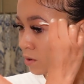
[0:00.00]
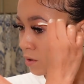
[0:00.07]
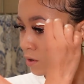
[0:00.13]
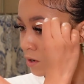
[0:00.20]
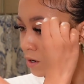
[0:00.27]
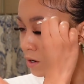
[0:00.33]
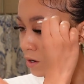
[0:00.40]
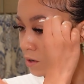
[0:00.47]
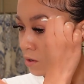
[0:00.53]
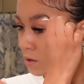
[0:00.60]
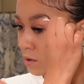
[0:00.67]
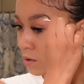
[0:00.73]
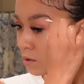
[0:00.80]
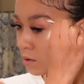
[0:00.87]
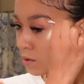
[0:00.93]
Alright,
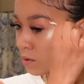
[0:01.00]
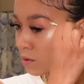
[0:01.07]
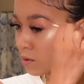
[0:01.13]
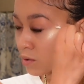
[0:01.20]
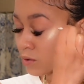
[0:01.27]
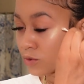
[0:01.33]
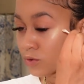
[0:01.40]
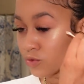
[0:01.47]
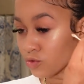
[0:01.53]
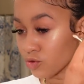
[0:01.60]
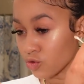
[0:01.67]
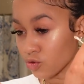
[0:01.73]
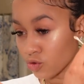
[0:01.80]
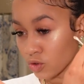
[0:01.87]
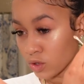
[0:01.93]
cool.
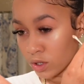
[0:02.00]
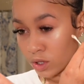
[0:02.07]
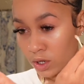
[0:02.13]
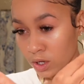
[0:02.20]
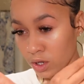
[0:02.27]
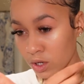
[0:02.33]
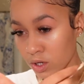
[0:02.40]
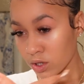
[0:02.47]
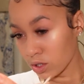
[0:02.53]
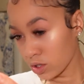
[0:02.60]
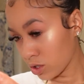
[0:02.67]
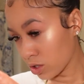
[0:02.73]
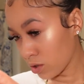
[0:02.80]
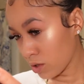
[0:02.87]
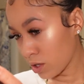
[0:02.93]
They're
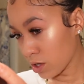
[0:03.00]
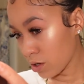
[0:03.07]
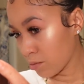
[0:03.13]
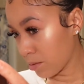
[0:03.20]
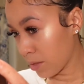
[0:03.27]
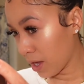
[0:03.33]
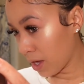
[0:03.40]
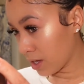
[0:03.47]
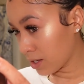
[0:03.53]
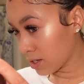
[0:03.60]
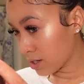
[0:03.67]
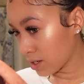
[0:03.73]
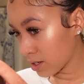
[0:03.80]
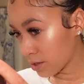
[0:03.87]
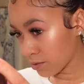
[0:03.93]
so hit or
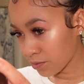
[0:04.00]
miss.